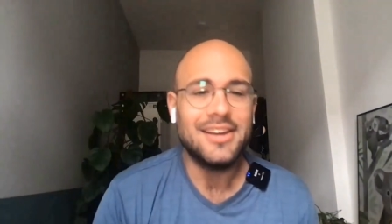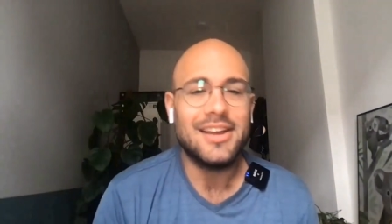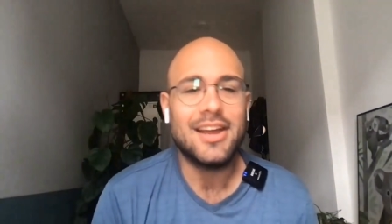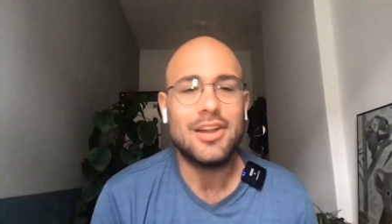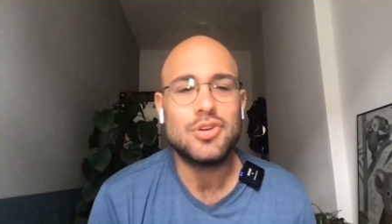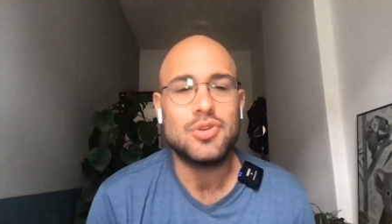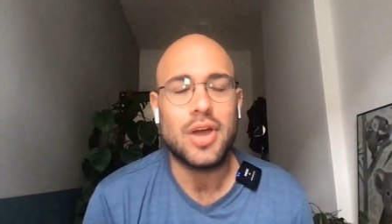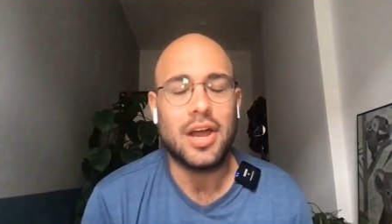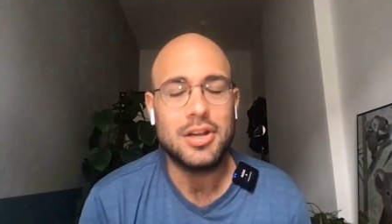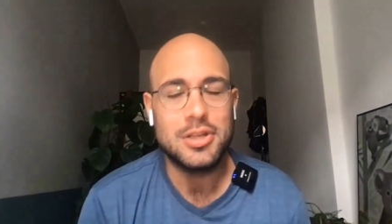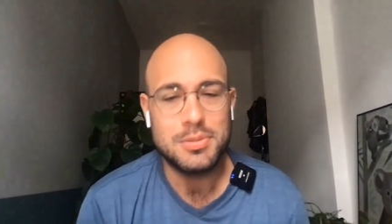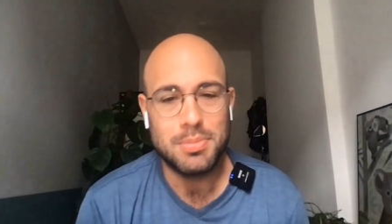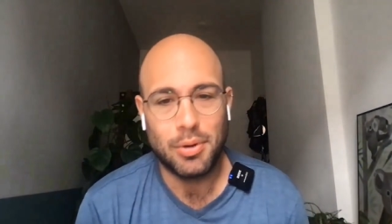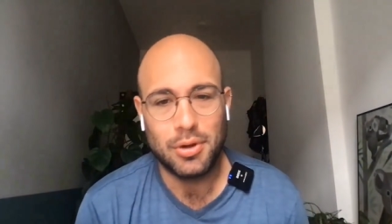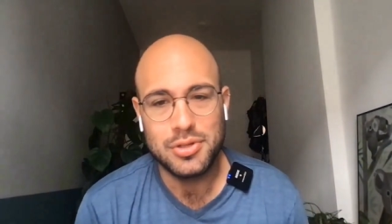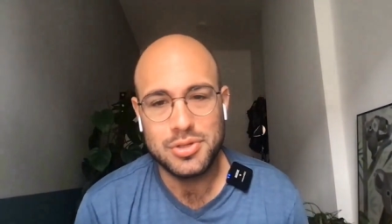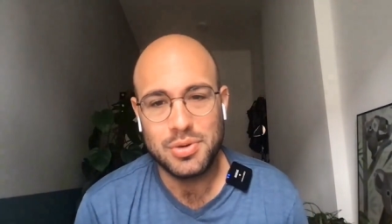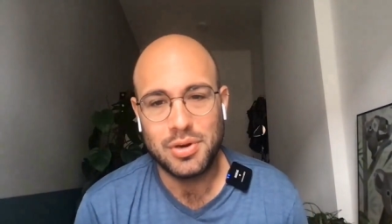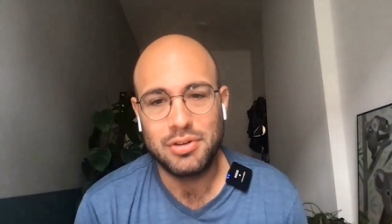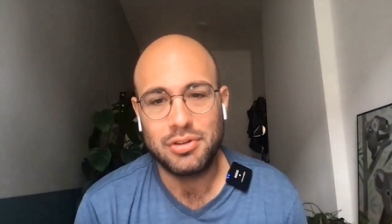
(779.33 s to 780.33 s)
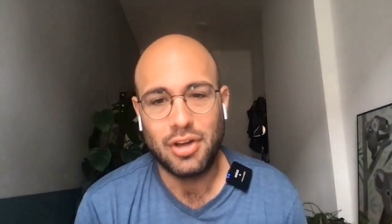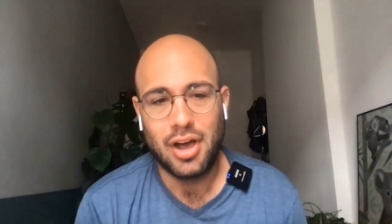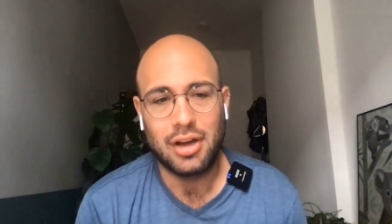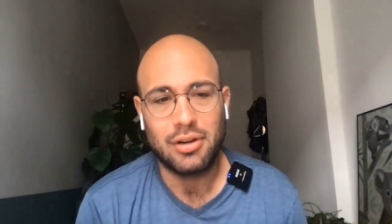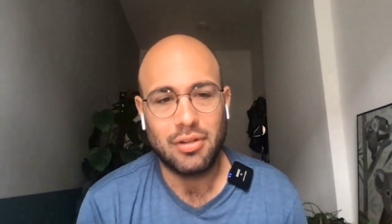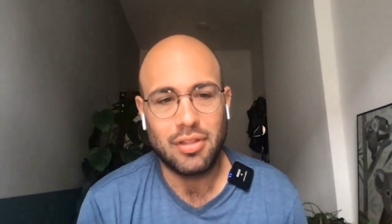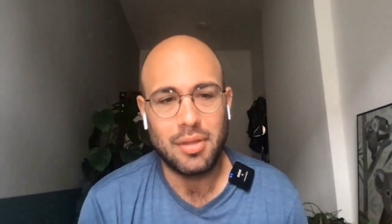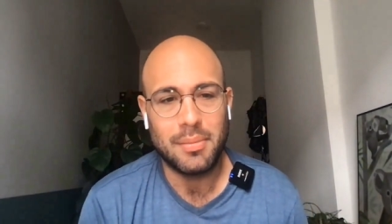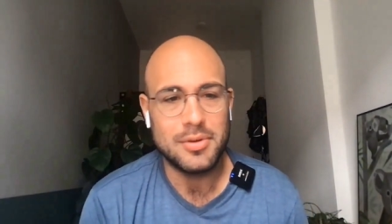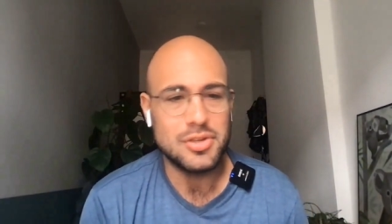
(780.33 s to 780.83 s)
and try and sponsor and talk
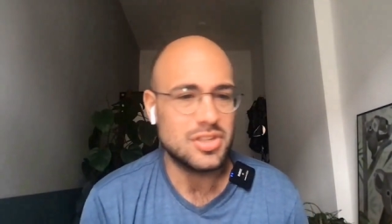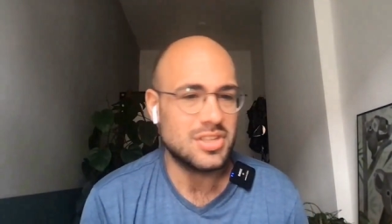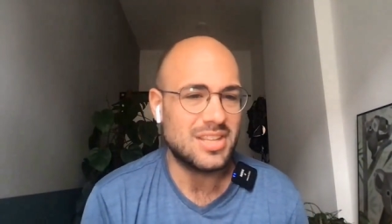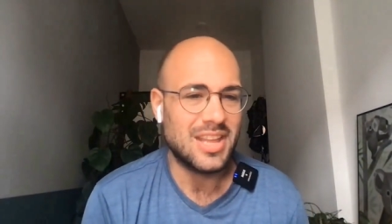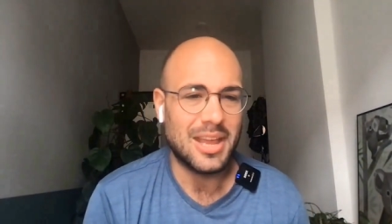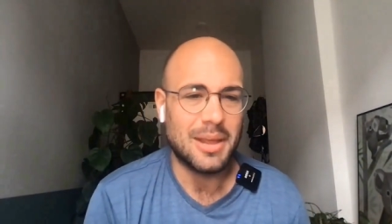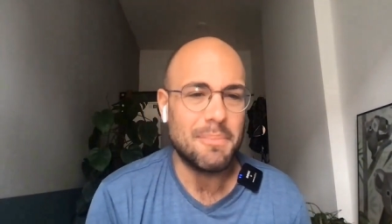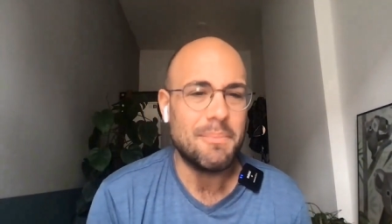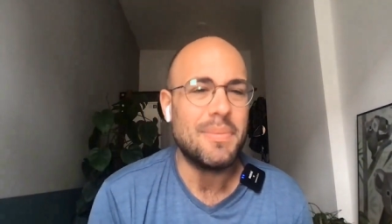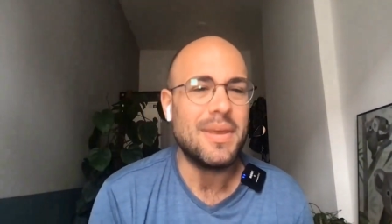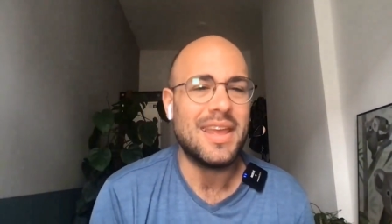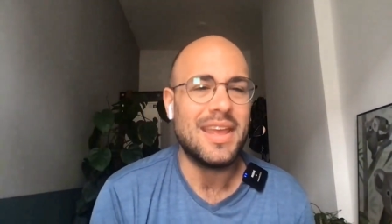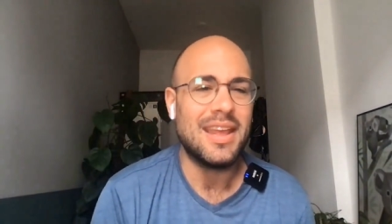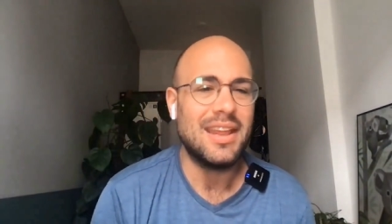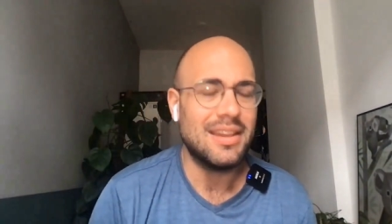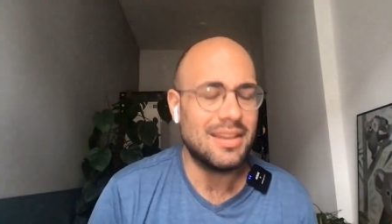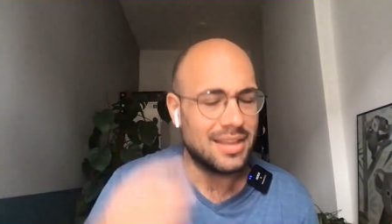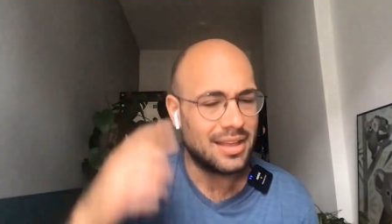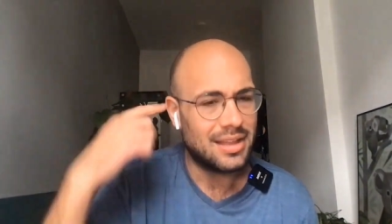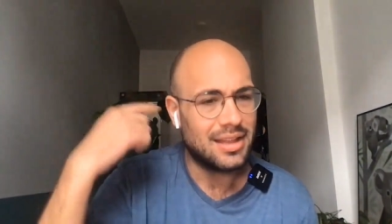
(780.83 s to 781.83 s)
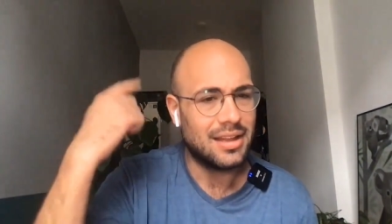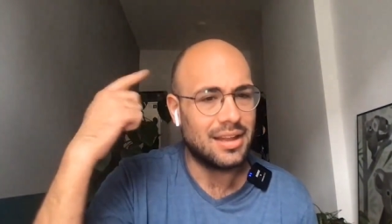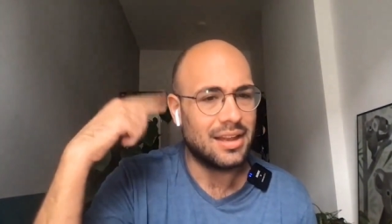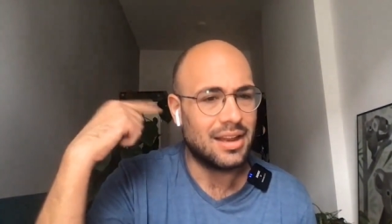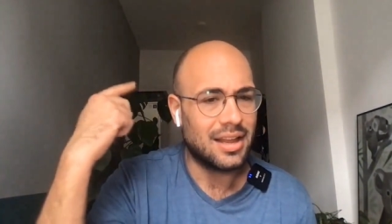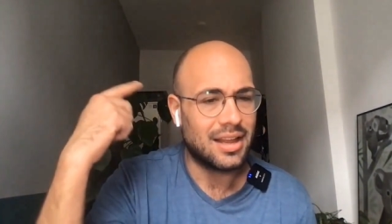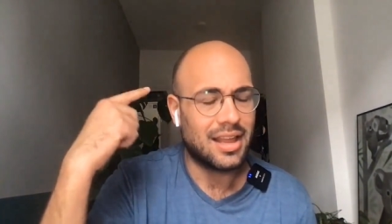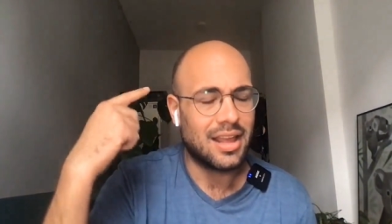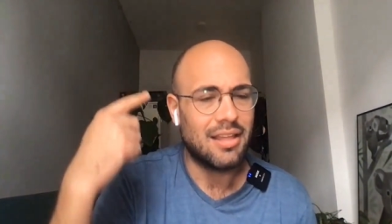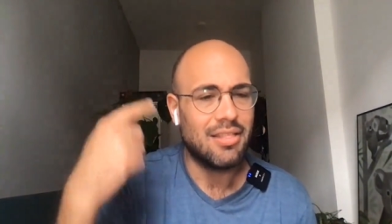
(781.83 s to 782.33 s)
to them and just like be in the
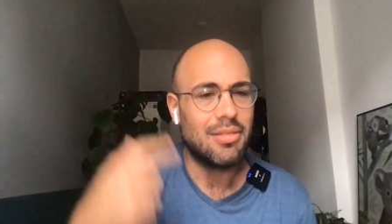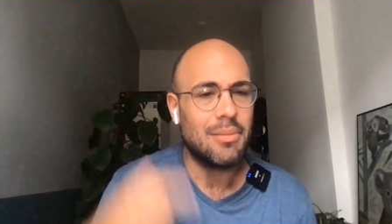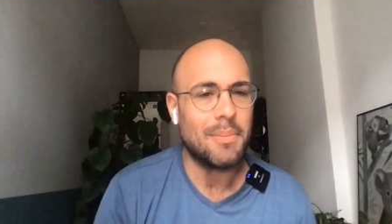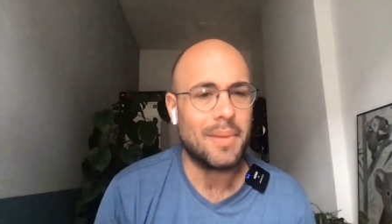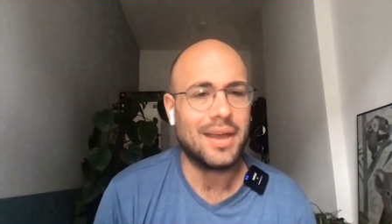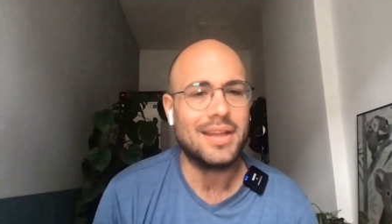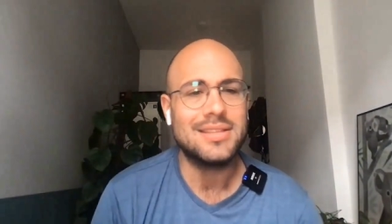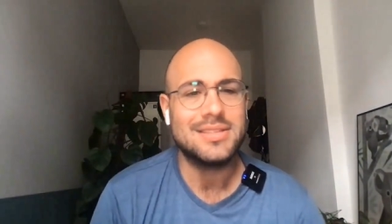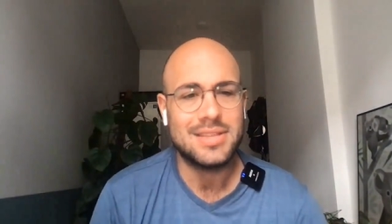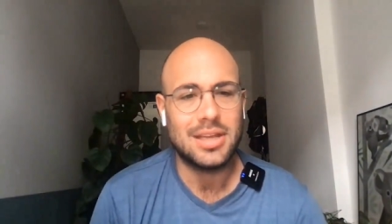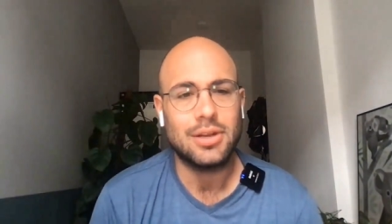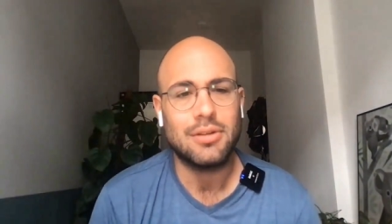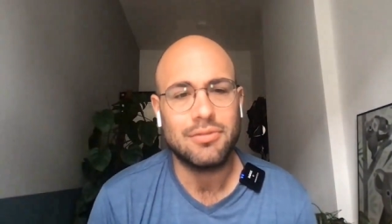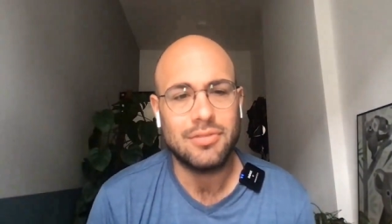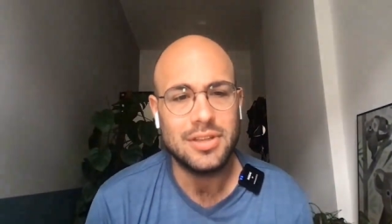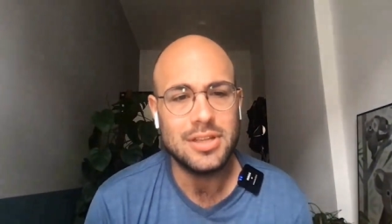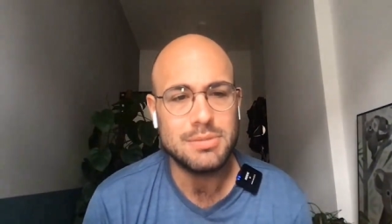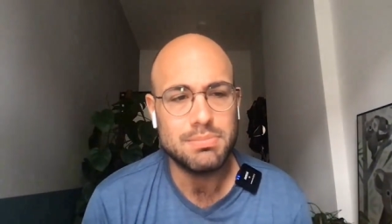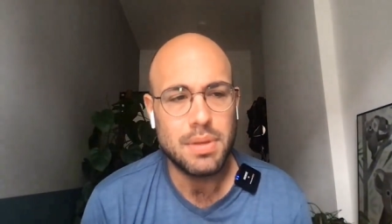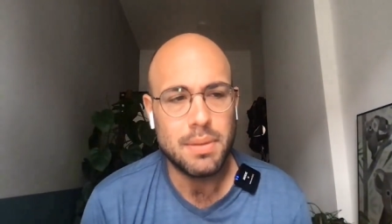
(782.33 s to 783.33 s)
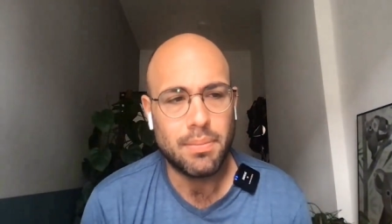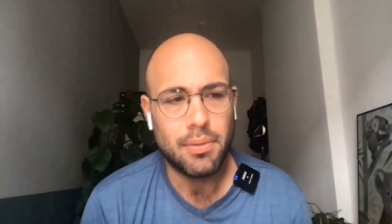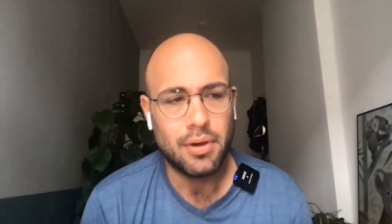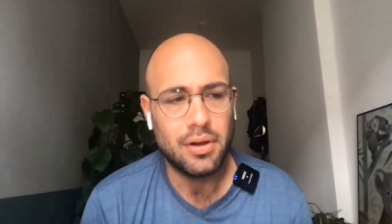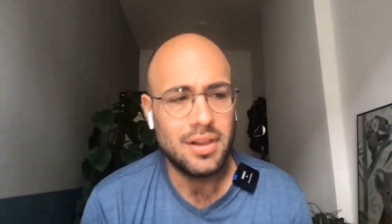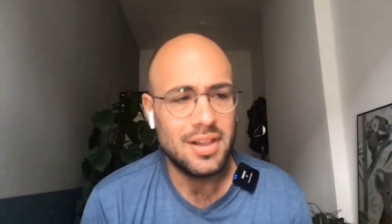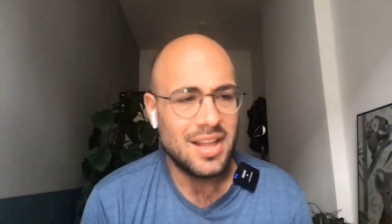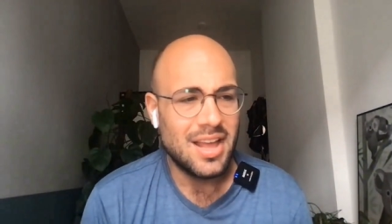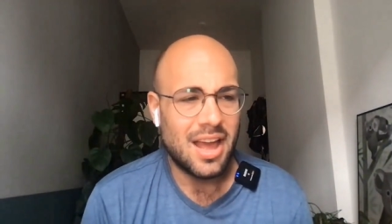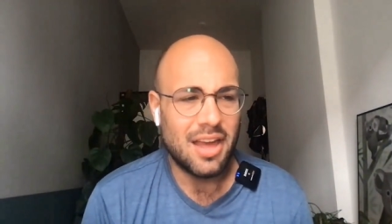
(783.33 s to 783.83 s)
mindset of these people.